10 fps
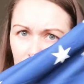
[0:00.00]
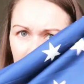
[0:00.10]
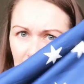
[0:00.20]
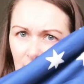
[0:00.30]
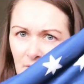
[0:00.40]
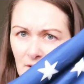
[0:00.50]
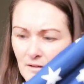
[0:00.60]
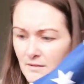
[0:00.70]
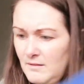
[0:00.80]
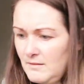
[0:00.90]

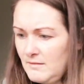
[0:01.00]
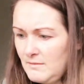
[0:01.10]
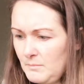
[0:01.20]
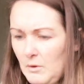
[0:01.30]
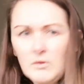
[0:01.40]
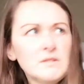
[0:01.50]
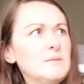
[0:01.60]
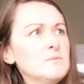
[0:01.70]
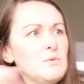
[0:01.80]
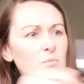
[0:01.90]
Navy
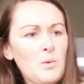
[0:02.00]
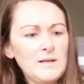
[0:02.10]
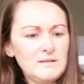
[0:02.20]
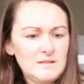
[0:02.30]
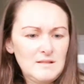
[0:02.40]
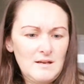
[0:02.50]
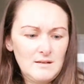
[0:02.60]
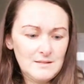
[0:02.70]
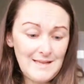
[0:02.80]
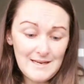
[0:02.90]
bottoms with white
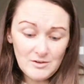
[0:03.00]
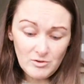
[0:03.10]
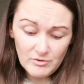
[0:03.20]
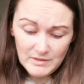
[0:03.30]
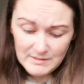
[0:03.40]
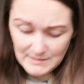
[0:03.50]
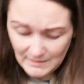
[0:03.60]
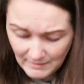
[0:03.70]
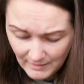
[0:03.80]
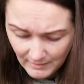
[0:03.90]
stars. Again, I got these
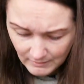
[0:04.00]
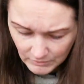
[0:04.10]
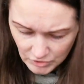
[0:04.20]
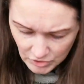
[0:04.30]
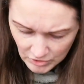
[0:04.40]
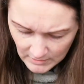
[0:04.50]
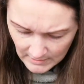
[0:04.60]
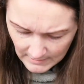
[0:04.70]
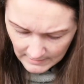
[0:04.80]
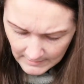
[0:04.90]
in large.
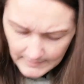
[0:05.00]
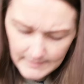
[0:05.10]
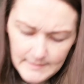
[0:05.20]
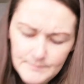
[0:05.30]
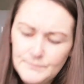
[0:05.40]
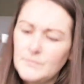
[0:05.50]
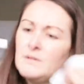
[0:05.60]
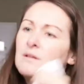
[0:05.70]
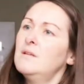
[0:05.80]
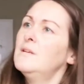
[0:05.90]
I'm
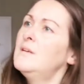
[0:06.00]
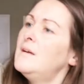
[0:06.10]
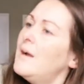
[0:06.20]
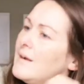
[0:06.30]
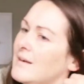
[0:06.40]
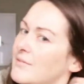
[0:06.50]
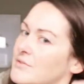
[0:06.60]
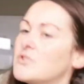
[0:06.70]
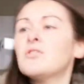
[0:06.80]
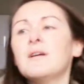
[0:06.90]
gonna have
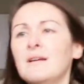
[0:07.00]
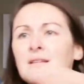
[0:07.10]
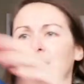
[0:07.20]
to try